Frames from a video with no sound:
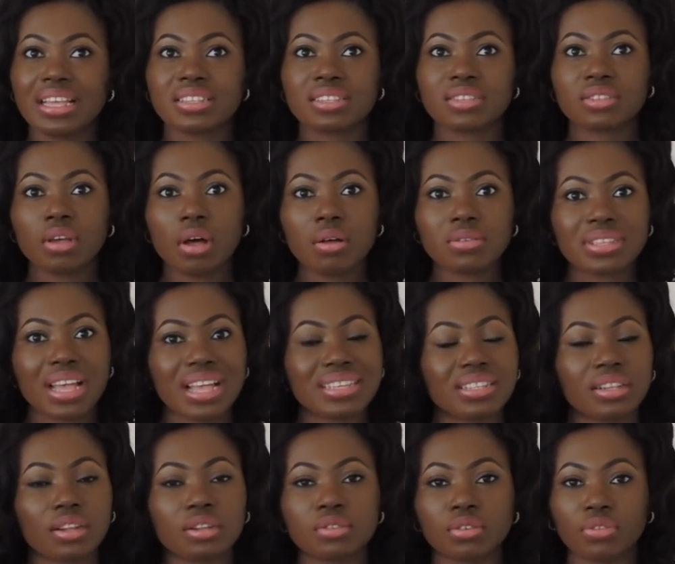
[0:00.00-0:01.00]
Salt
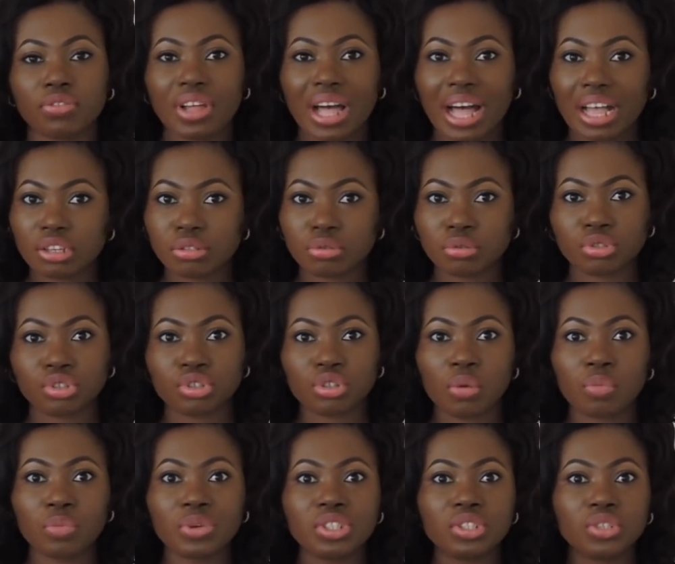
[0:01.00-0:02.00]
has a lot of
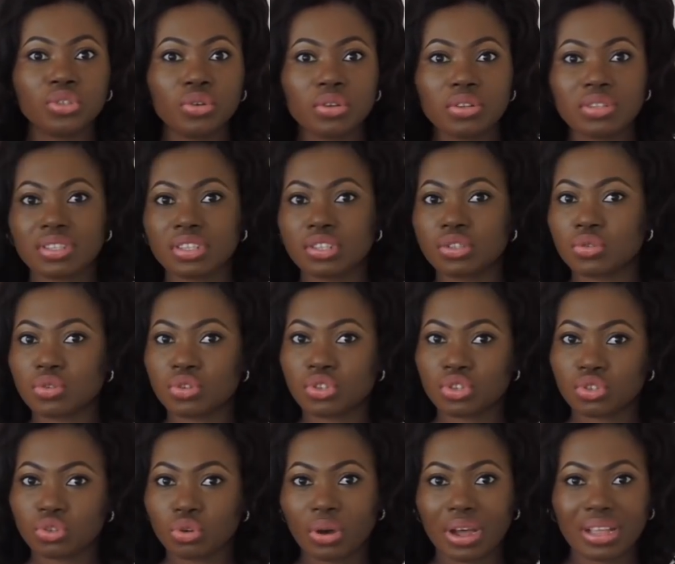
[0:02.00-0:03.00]
calcium which goes into
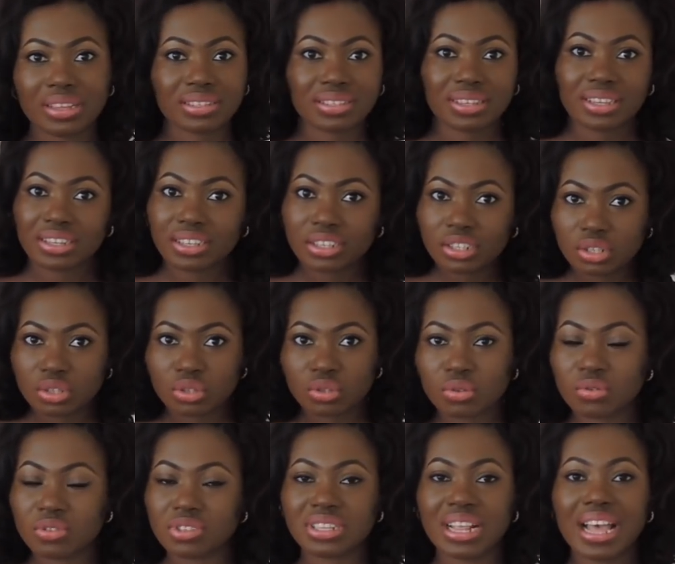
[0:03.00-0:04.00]
store as kidney
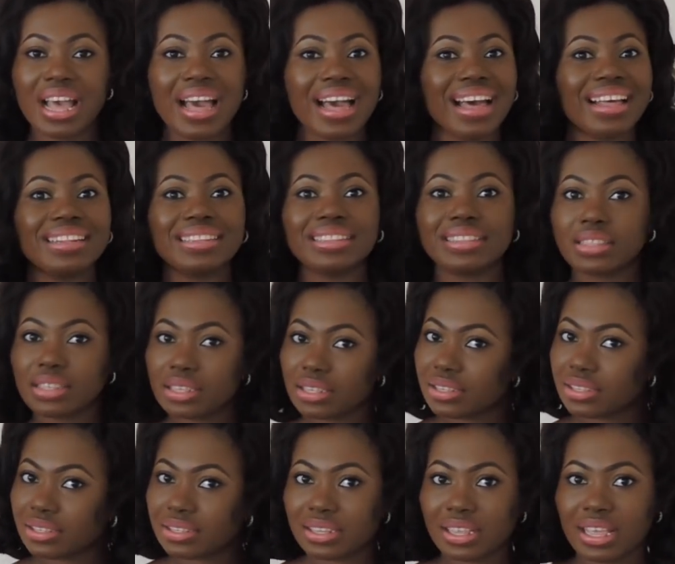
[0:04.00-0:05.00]
stones and
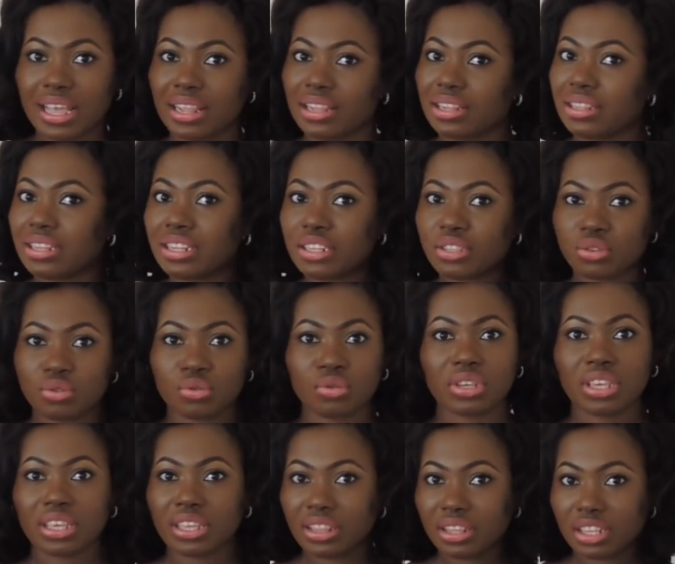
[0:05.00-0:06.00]
this leads to
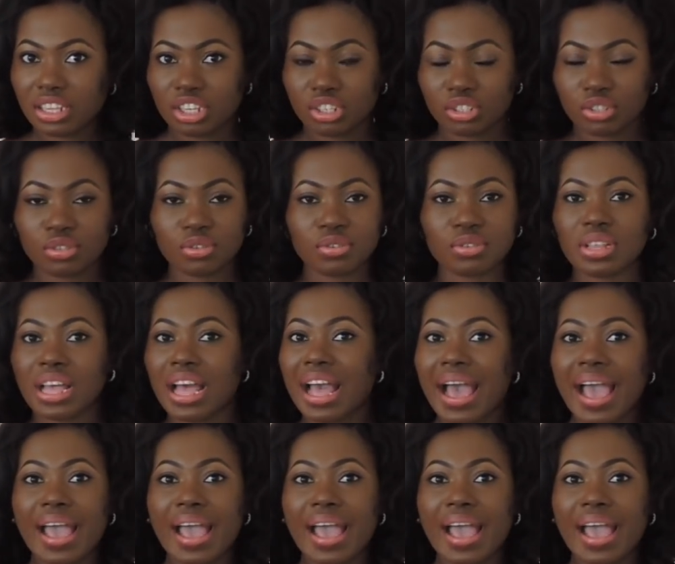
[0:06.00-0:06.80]
kidney issues.